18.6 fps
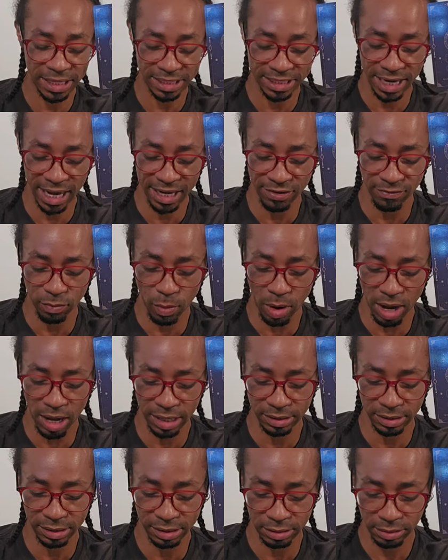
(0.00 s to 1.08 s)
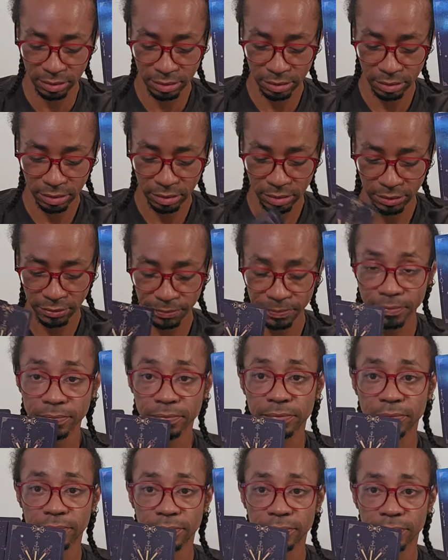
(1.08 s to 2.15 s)
the Ten of Wands,
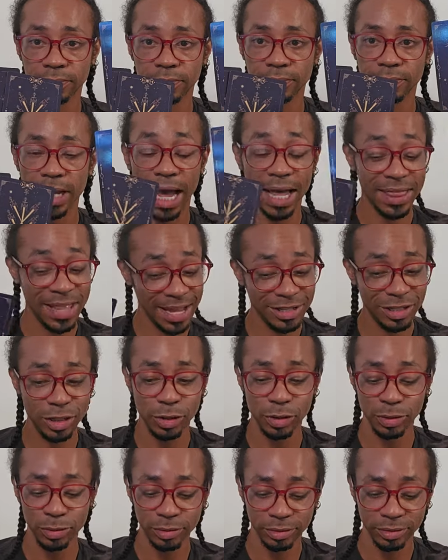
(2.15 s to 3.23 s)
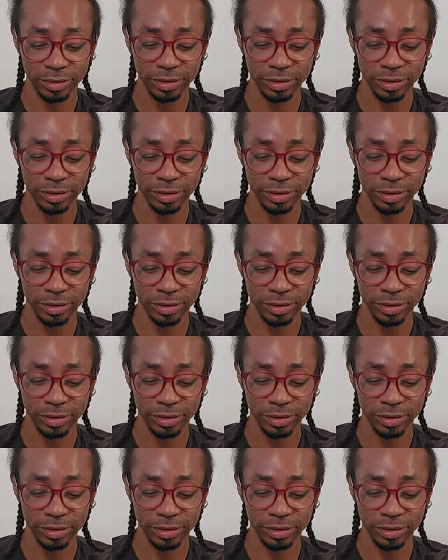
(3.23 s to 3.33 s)
and then to